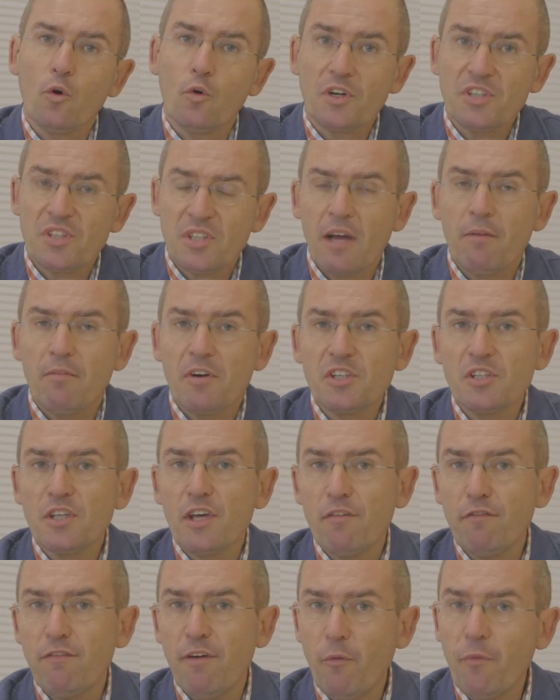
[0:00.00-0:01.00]
establish
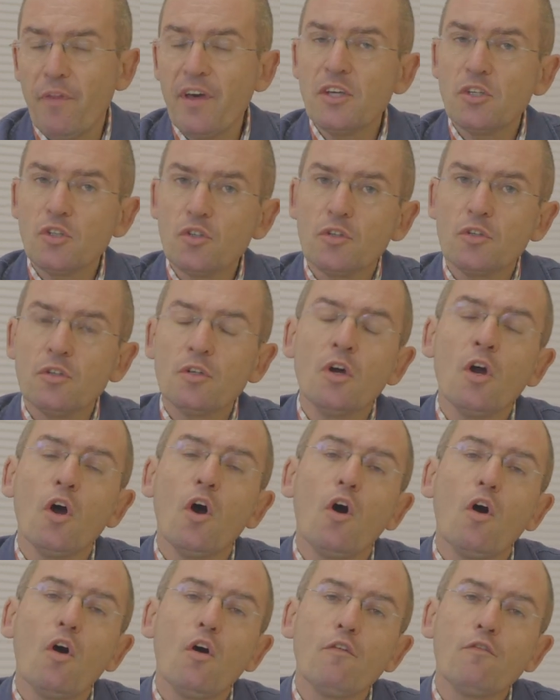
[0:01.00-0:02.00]
the foundation
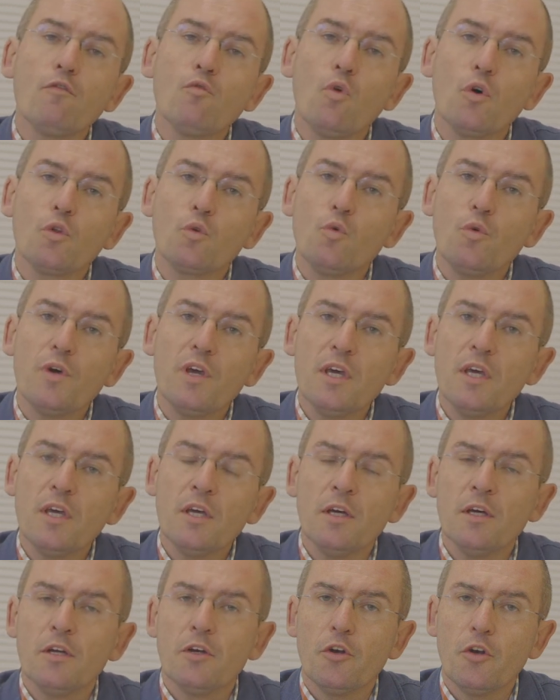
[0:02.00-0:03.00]
of what
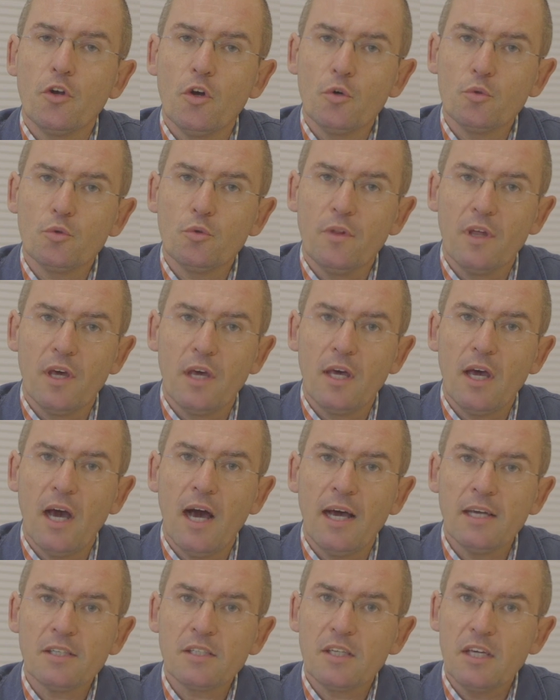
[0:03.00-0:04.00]
we know today
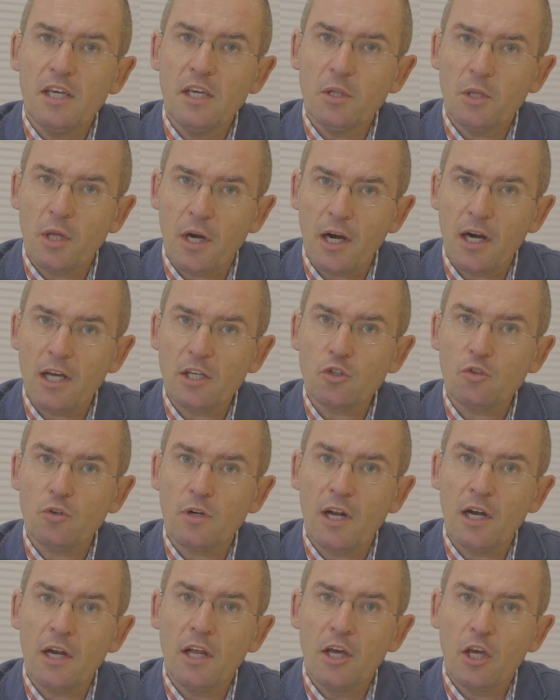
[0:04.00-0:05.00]
as
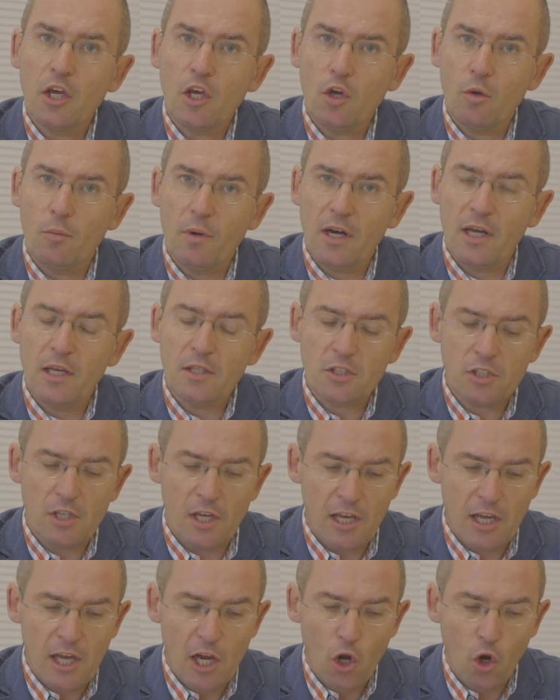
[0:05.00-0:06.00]
international human rights
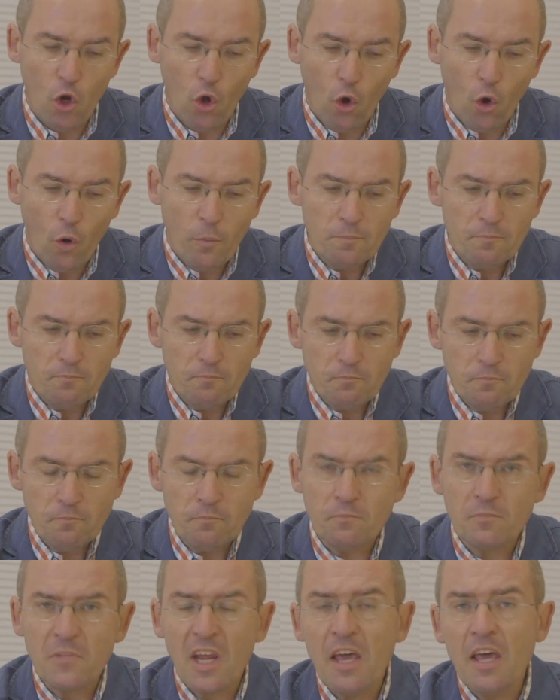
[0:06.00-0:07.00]
law.
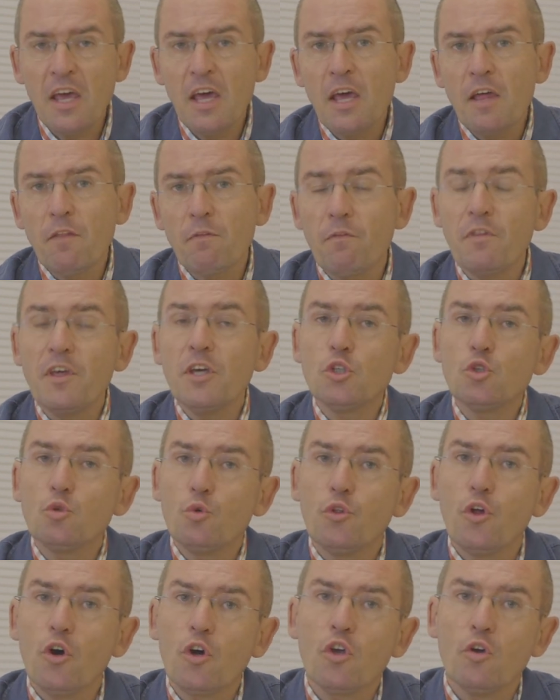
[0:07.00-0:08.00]
These
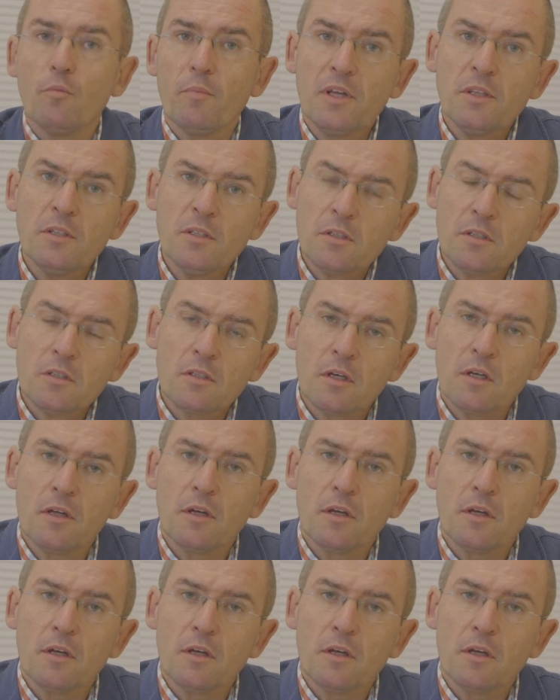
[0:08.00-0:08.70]
two documents,